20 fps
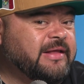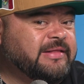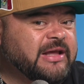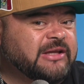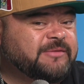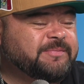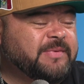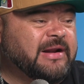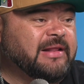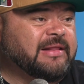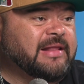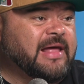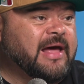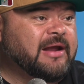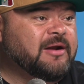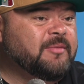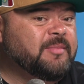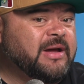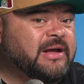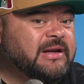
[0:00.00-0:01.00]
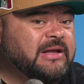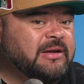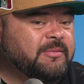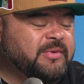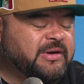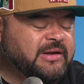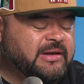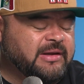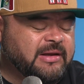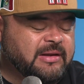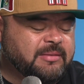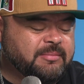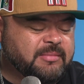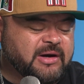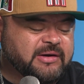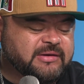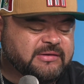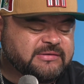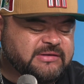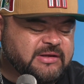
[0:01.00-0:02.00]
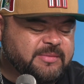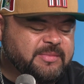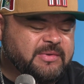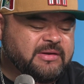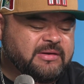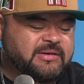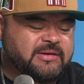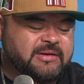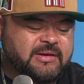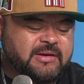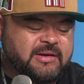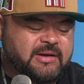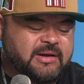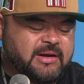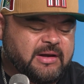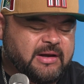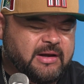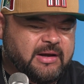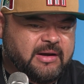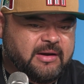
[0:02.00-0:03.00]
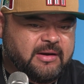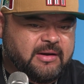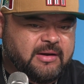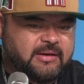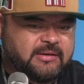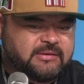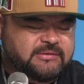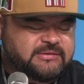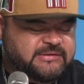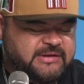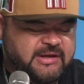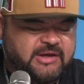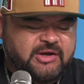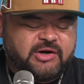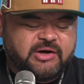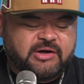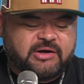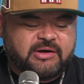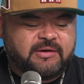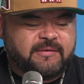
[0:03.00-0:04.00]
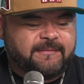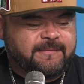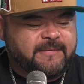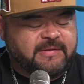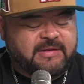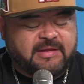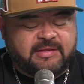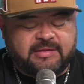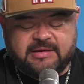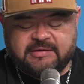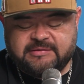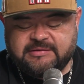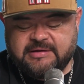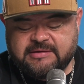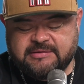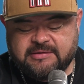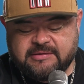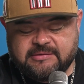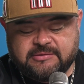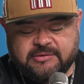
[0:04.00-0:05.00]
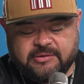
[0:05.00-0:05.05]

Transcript: And they spent a lot of money bringing in Marcus Semien, Seager, and then this season.